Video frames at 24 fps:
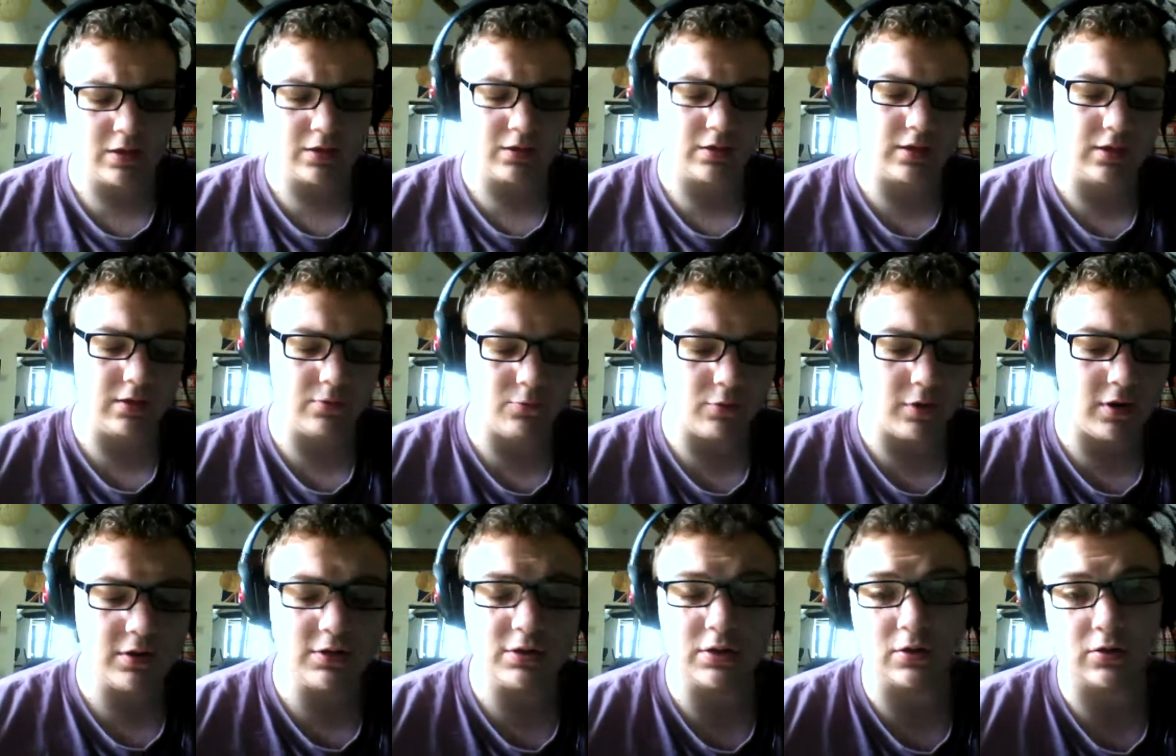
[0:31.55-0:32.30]
The
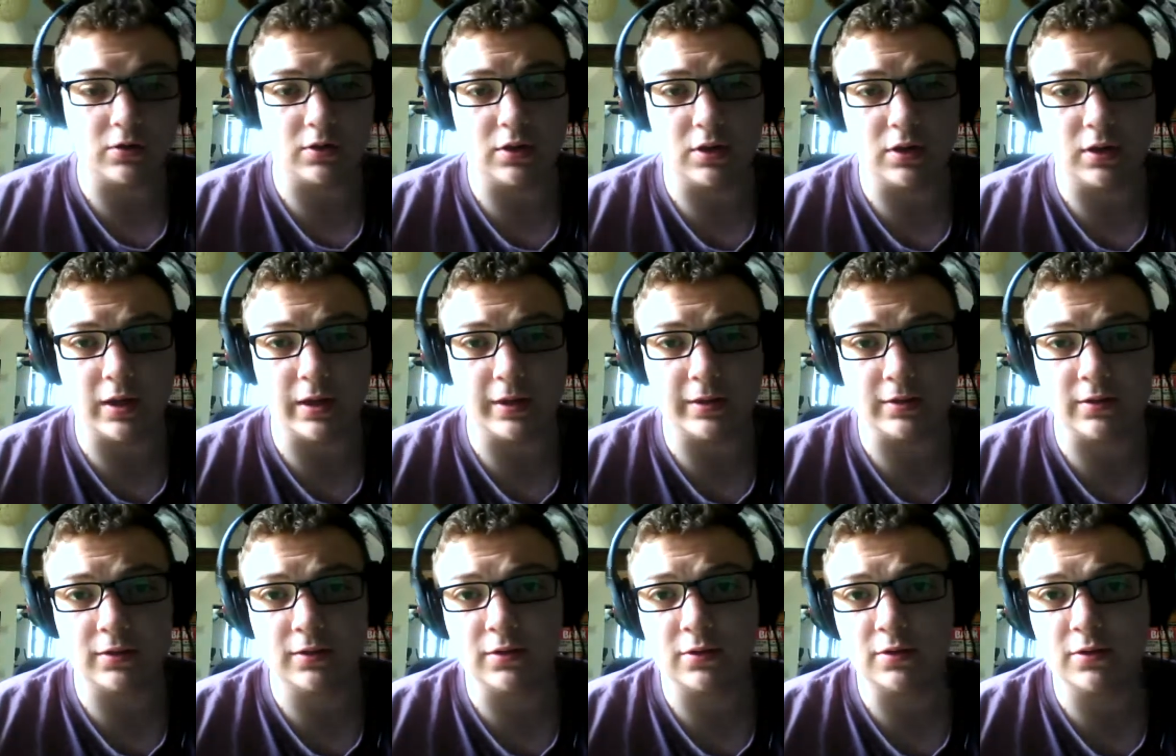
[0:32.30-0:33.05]
writing, on the other
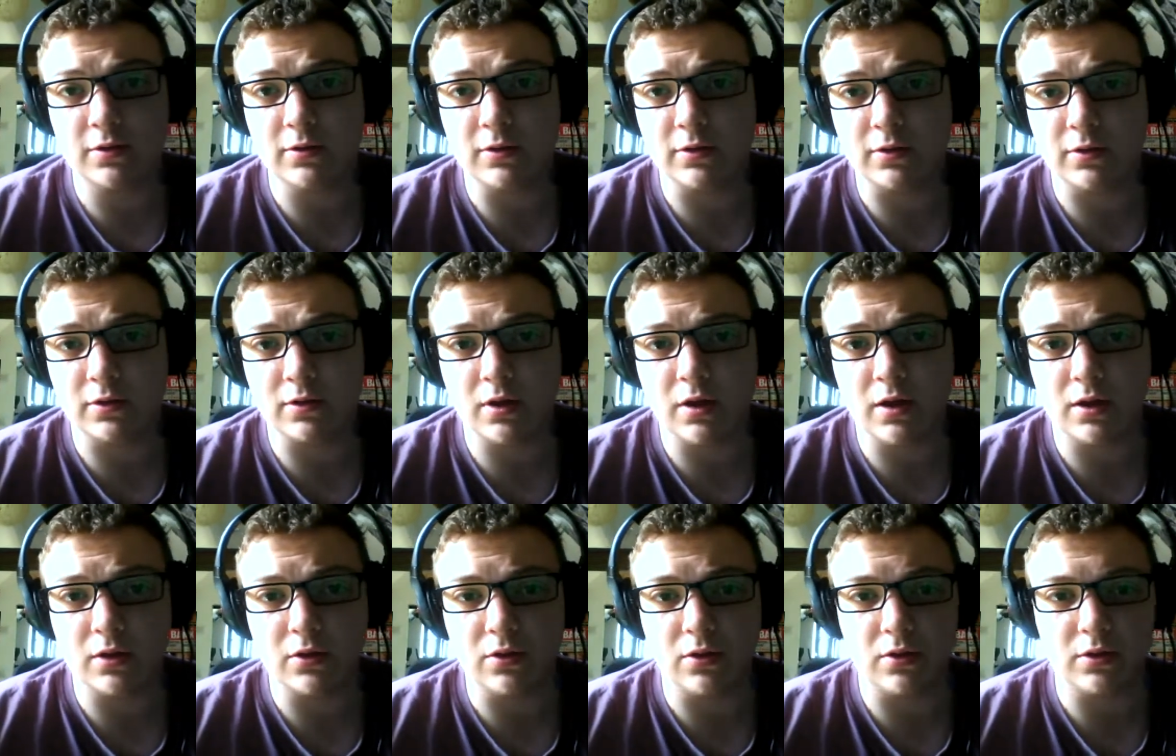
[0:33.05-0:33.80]
hand, including the
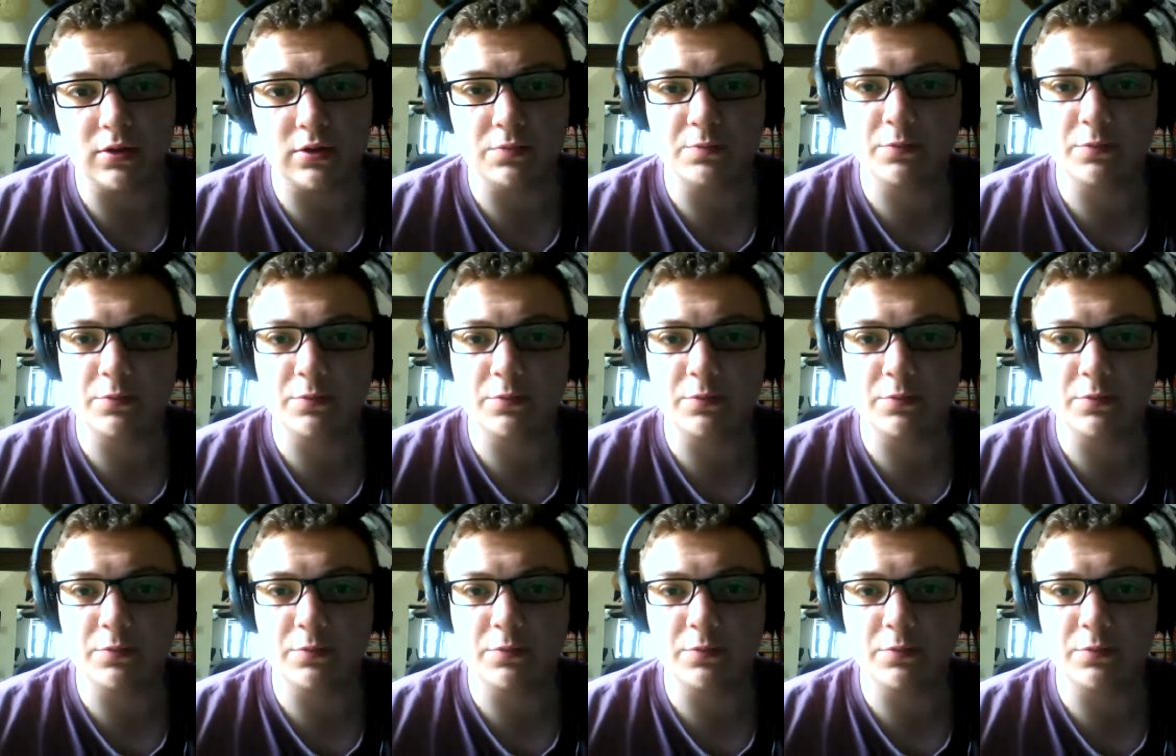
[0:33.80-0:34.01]
dialogue,